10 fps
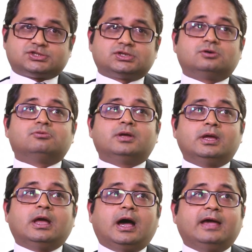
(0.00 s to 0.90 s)
So
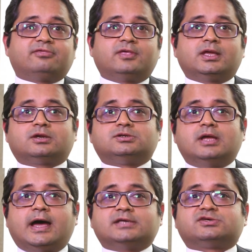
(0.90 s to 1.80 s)
I think
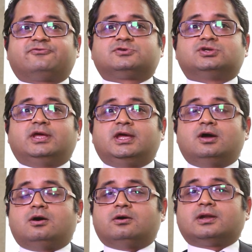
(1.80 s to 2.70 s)
as of
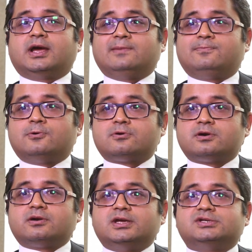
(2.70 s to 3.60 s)
today, online
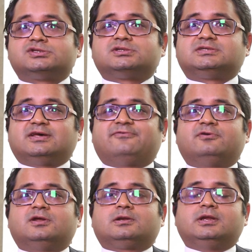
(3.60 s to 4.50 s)
poker is
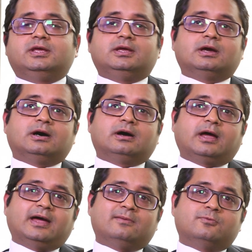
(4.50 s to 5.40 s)
definitely
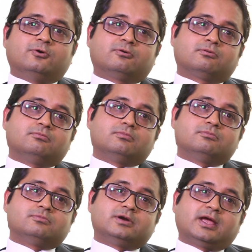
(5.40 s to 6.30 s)
at a more
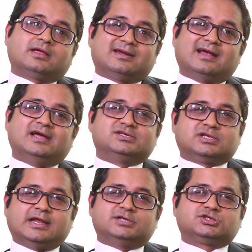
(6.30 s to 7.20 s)
recognized,
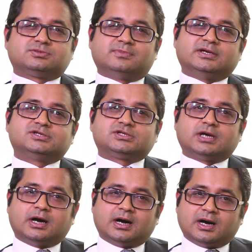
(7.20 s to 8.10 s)
legitimate
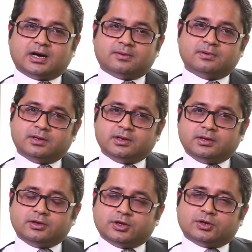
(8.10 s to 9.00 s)

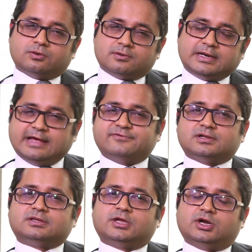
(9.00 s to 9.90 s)

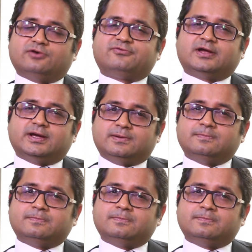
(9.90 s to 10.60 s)
level than offline.